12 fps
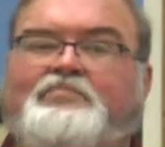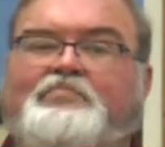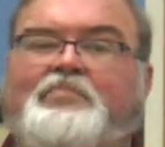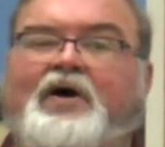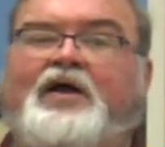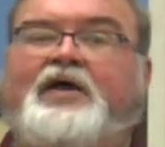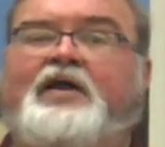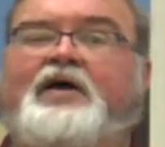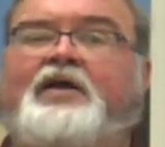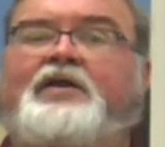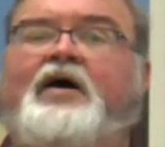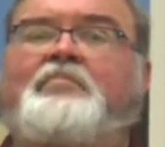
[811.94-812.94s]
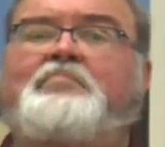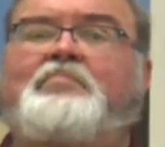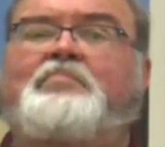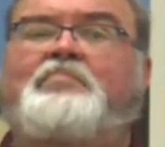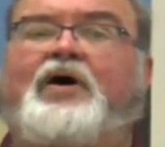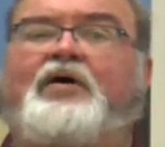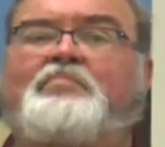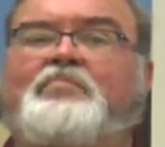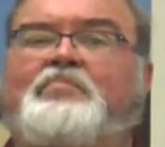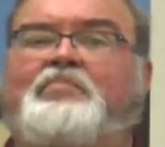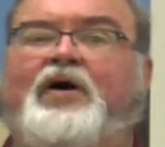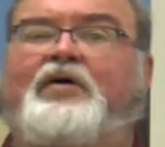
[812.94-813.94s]
Ba da da dum bum
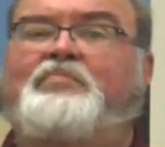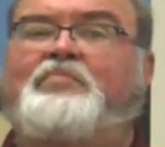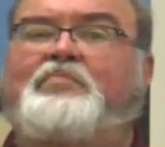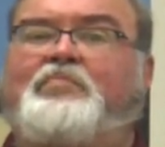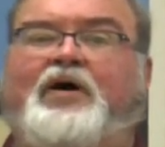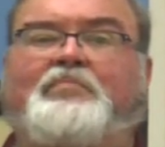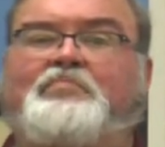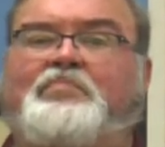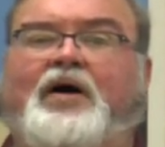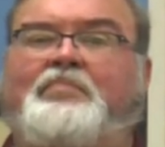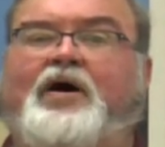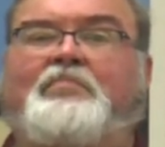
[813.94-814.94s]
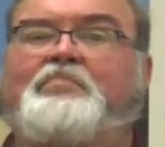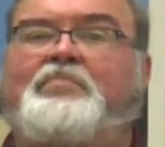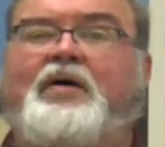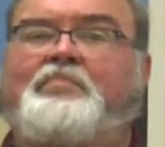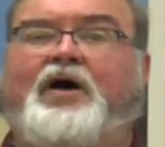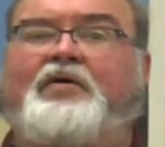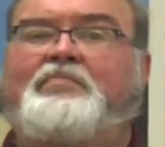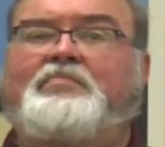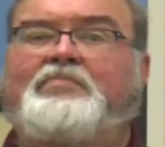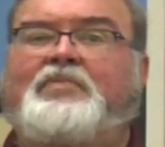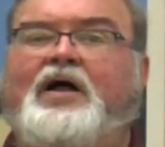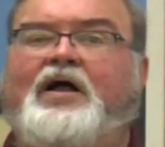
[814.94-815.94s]
bum bum ba bum ba bum
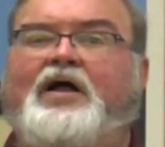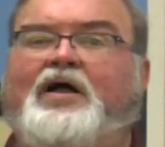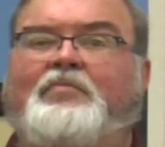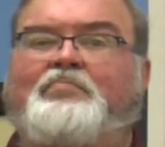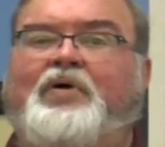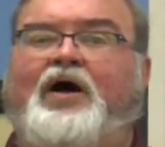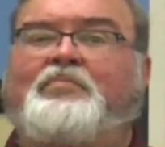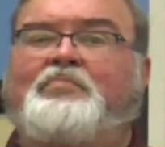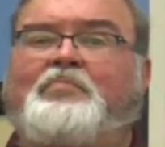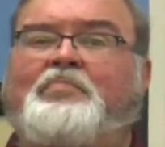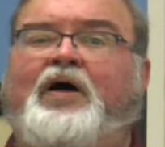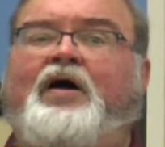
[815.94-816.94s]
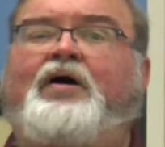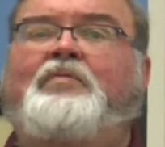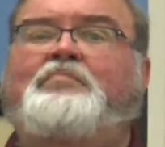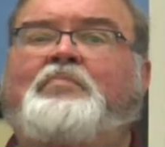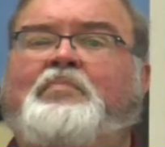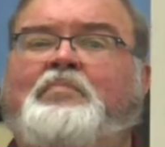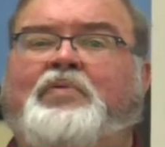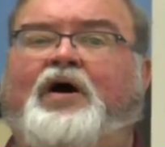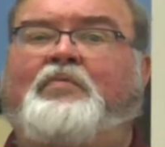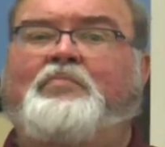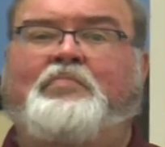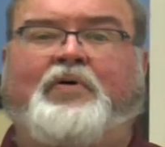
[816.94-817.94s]
bum bum
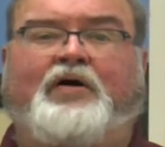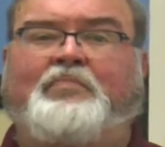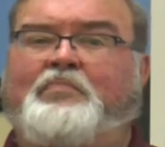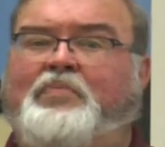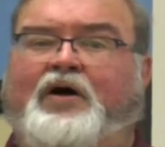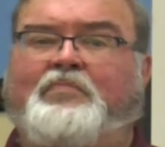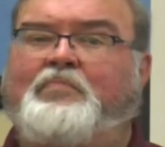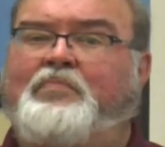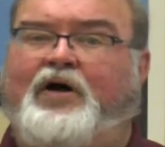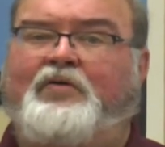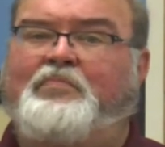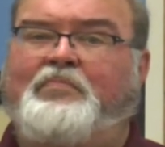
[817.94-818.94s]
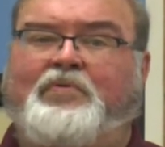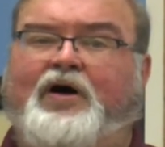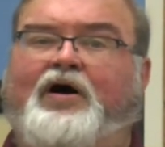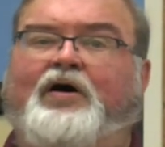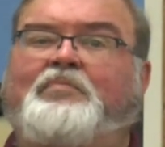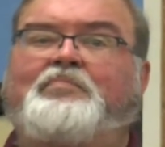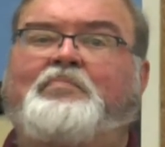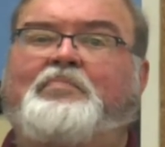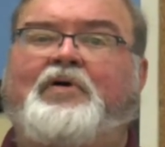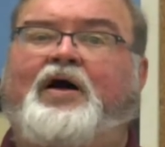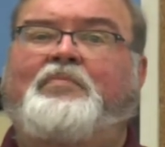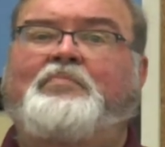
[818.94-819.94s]
bum bum bum bum bum
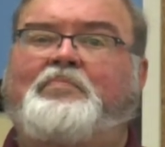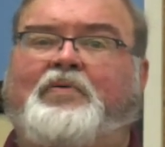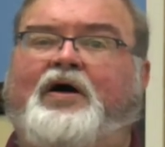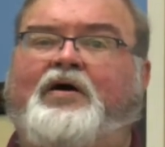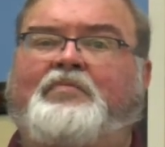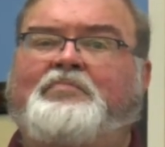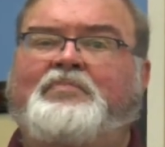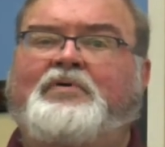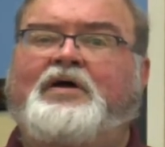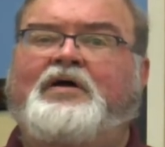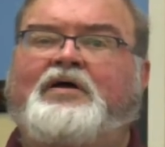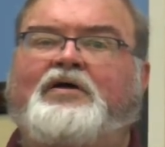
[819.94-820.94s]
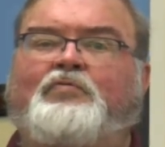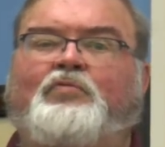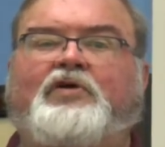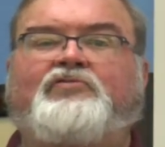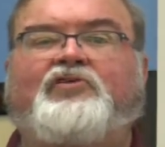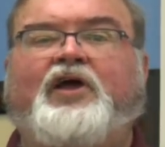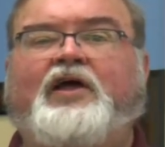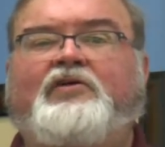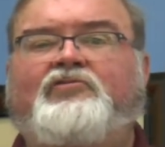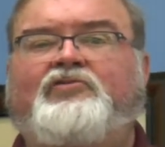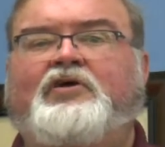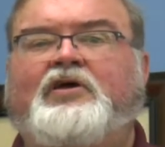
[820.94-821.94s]
bum bum. What
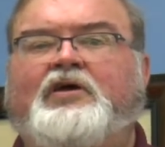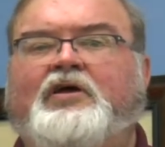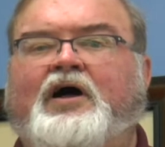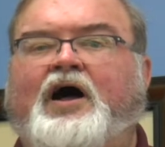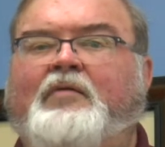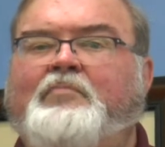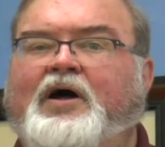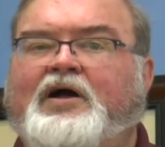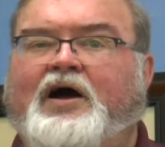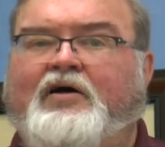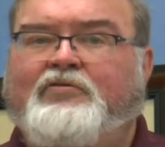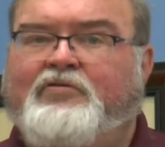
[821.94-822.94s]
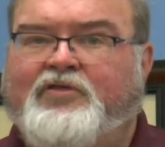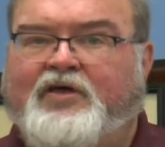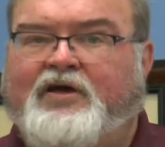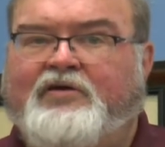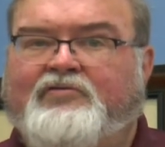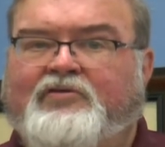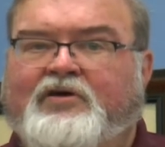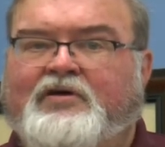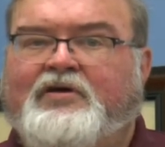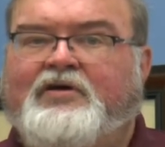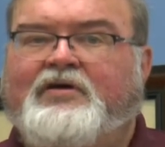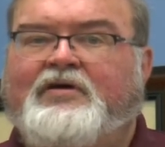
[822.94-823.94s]
changed? Among other things,
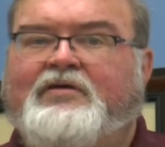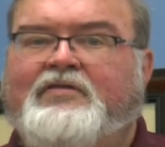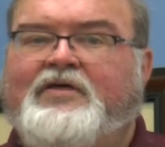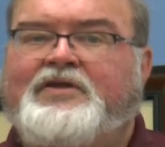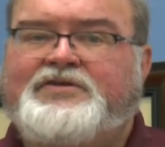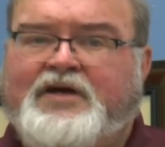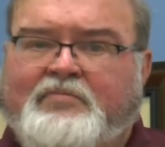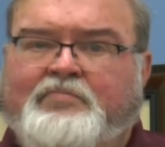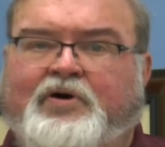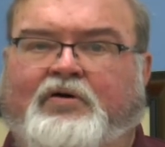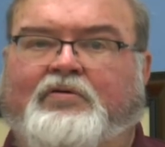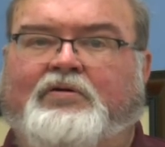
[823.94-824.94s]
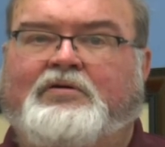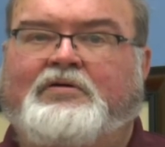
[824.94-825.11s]
the tempo.